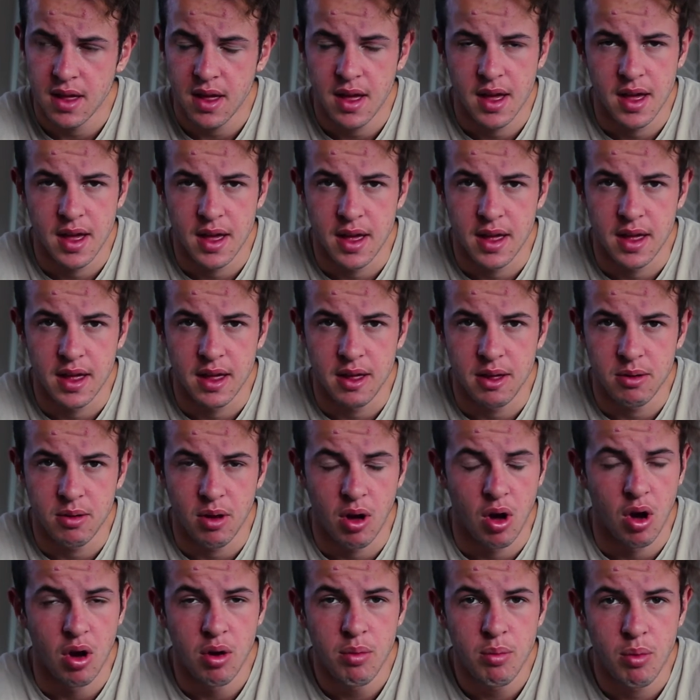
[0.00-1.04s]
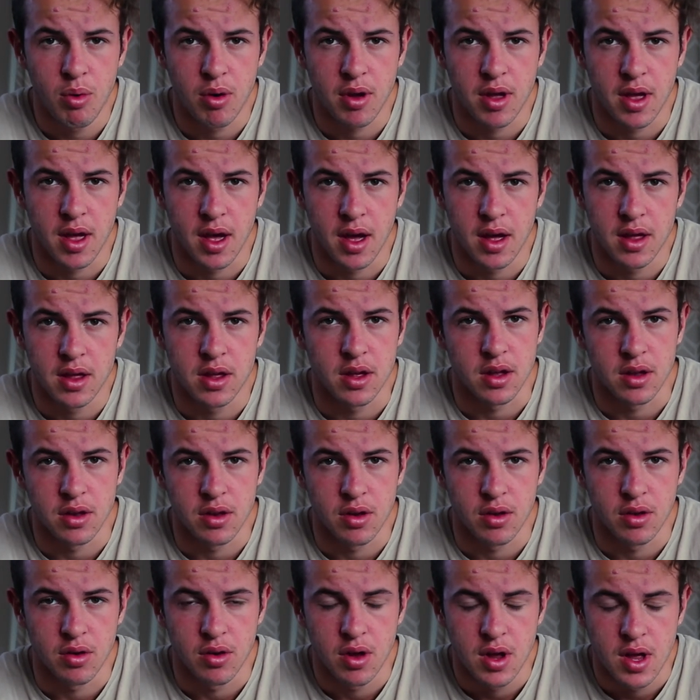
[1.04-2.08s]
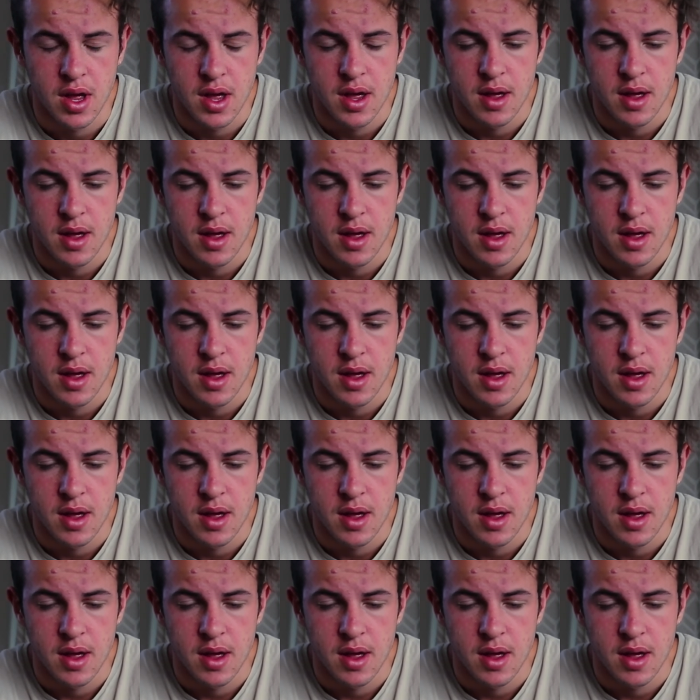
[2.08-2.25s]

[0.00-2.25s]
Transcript: a home workout you can do.